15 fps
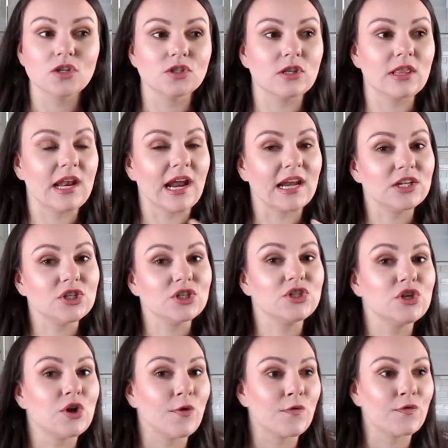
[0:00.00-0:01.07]
so that I just
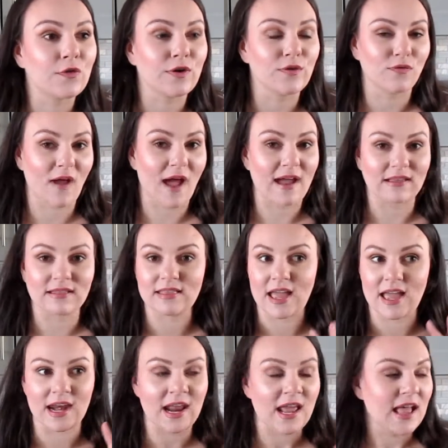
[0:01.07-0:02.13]
know for a fact
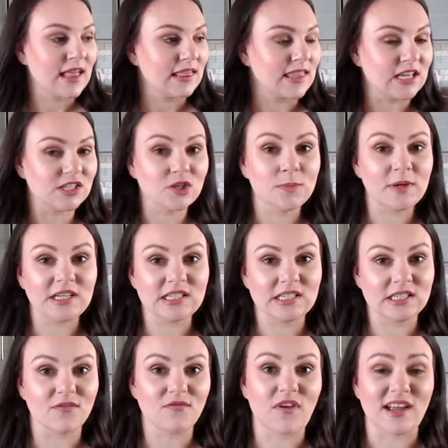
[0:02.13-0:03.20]
that things are being
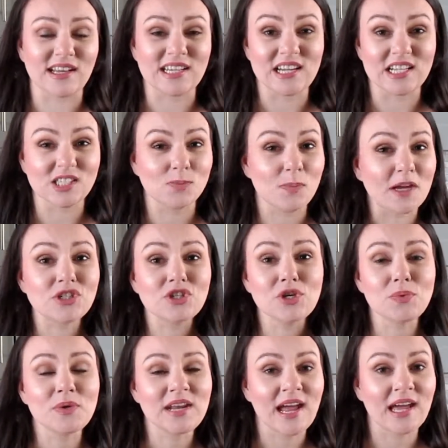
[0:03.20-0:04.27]
disinfected, especially
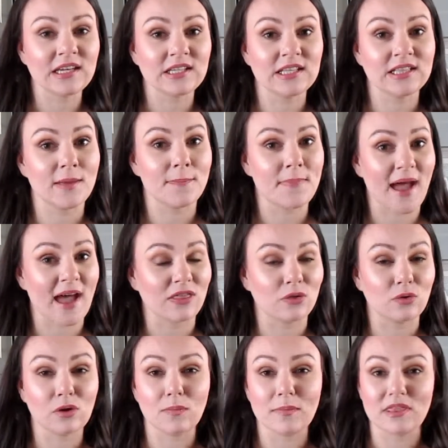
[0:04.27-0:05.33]
when handling the
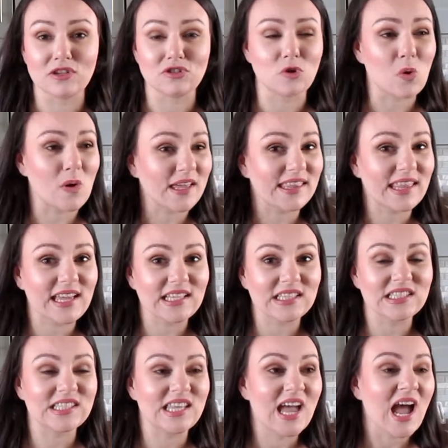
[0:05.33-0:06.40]
bathroom and the
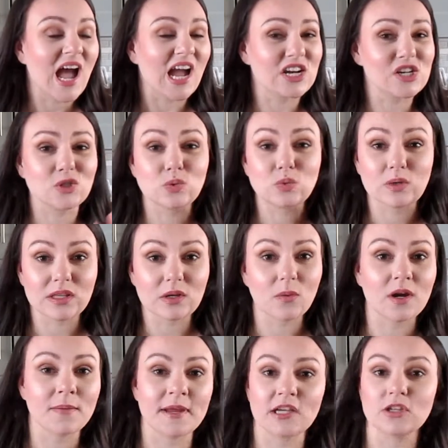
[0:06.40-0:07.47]
toilets. I just really
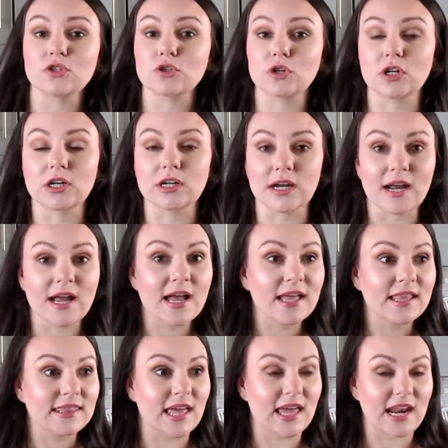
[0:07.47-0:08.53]
want to make sure
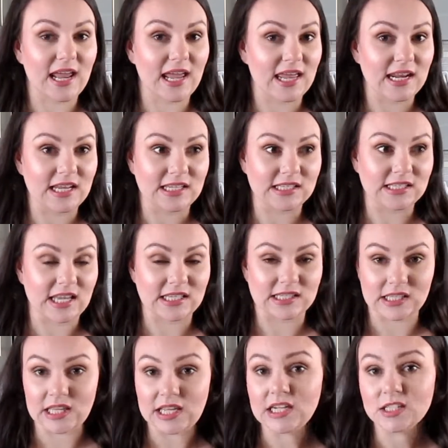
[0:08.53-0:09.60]
that it is as
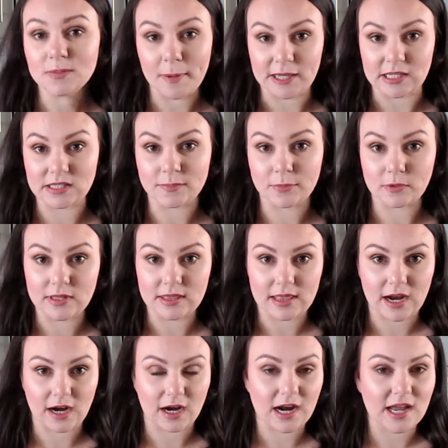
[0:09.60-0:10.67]
clean as possible in
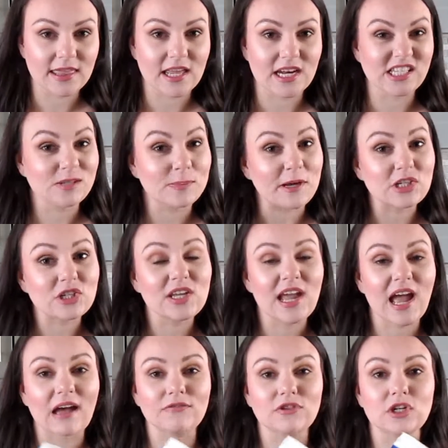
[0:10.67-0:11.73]
there. And then especially
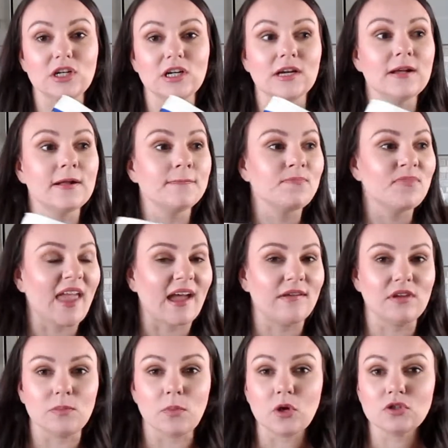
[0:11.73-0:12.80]
after
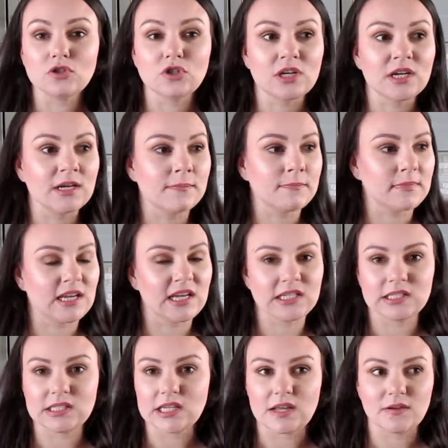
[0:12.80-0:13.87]
having poultry,
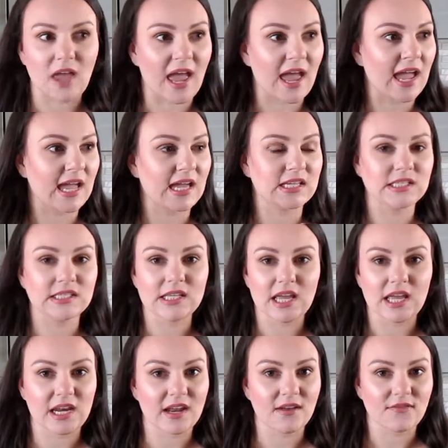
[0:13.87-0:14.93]
meat, eggs,
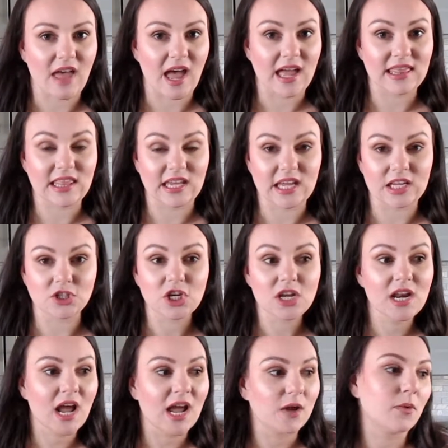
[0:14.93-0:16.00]
any of that in the
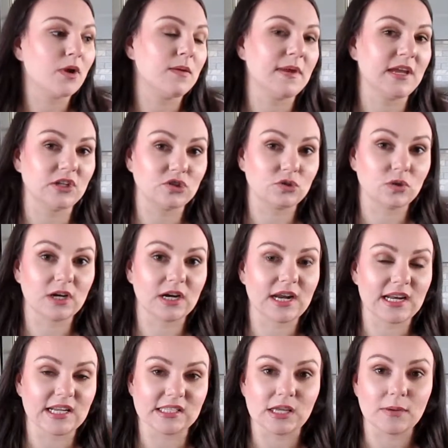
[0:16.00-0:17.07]
kitchen, I want to make sure
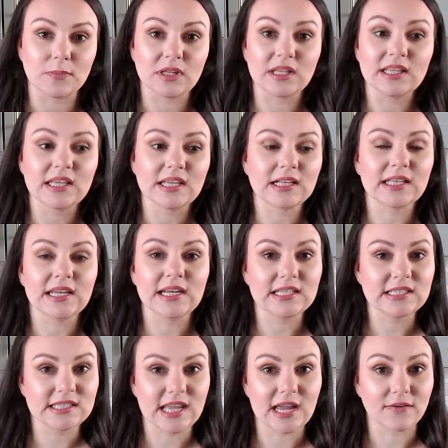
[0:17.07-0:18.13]
it is completely clean
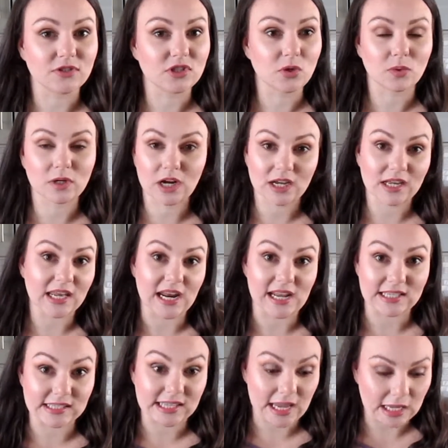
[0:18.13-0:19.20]
and safe so we're not getting
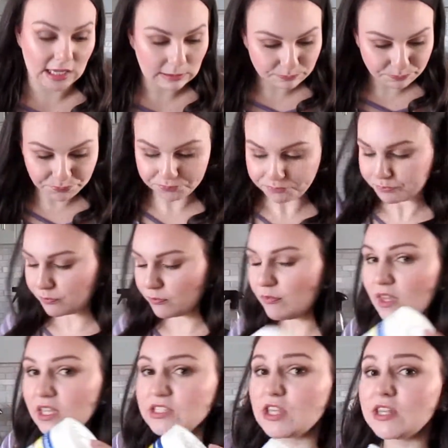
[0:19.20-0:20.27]
sick.
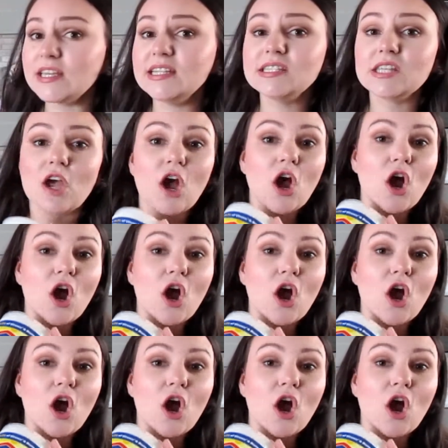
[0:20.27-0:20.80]
So these